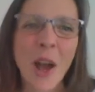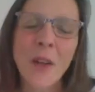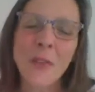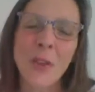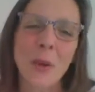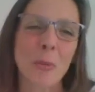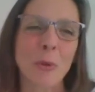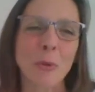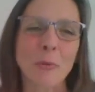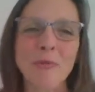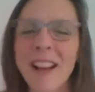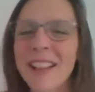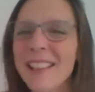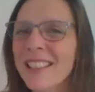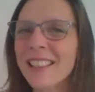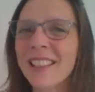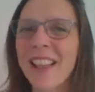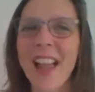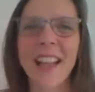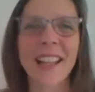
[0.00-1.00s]
that will
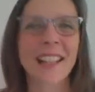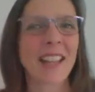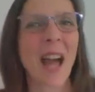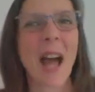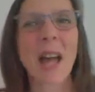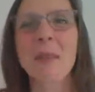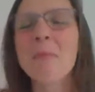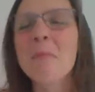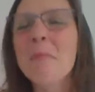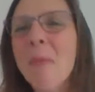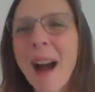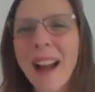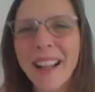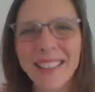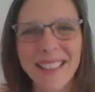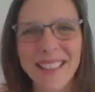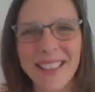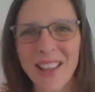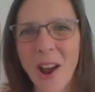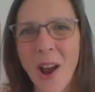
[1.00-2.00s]
resonate and
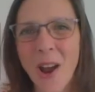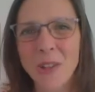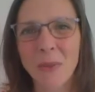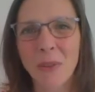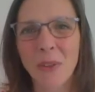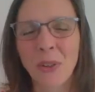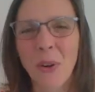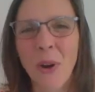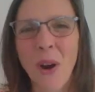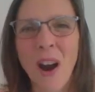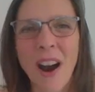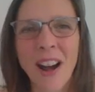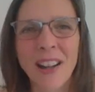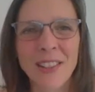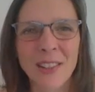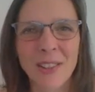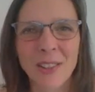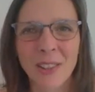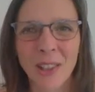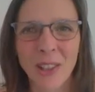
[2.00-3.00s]
magnetize with your
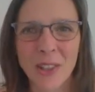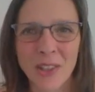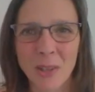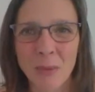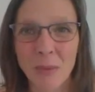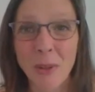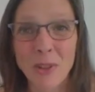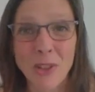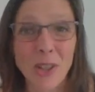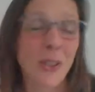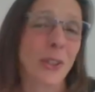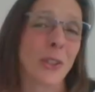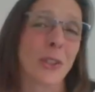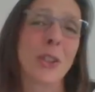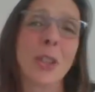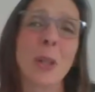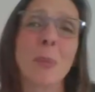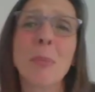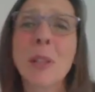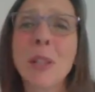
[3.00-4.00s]
ideal customer so that
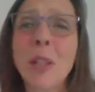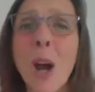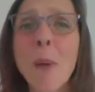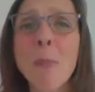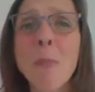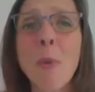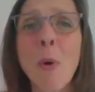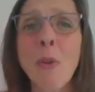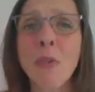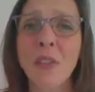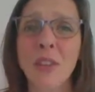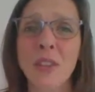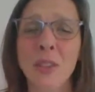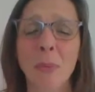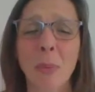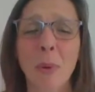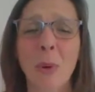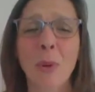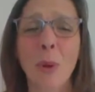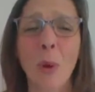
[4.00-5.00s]
you can become more
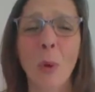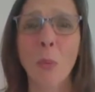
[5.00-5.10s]
visible